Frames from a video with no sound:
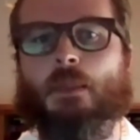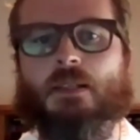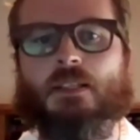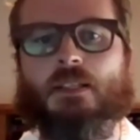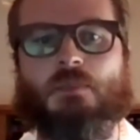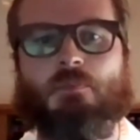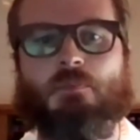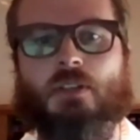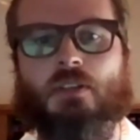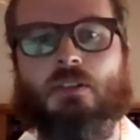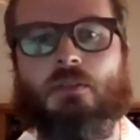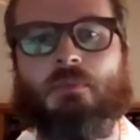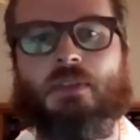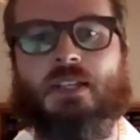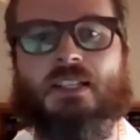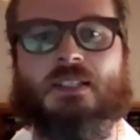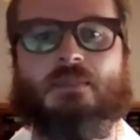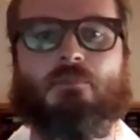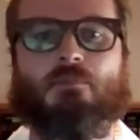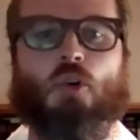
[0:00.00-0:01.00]
this bill
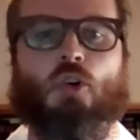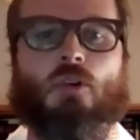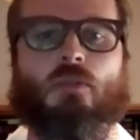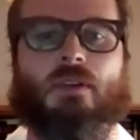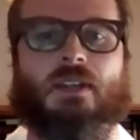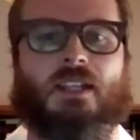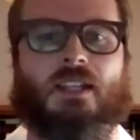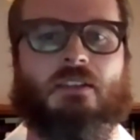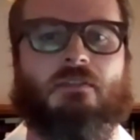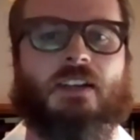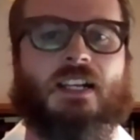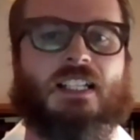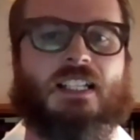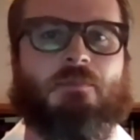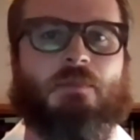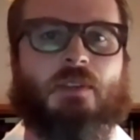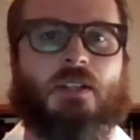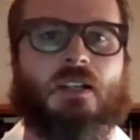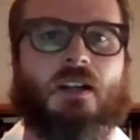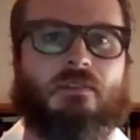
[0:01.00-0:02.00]
means more
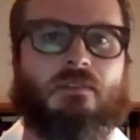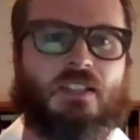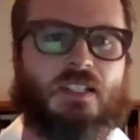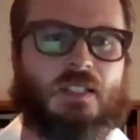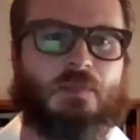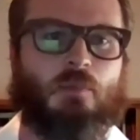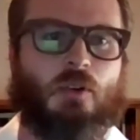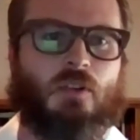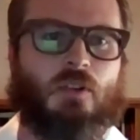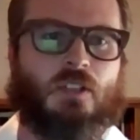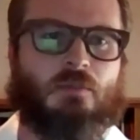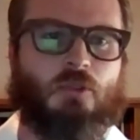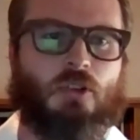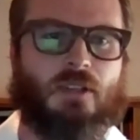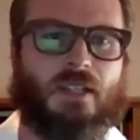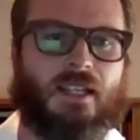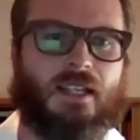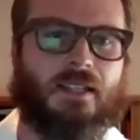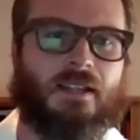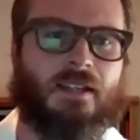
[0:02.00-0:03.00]
reinvestment of
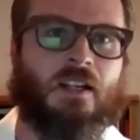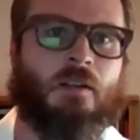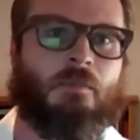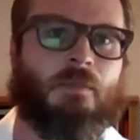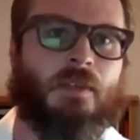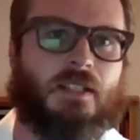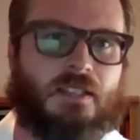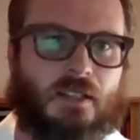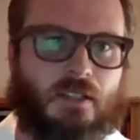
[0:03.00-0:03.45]
disposable income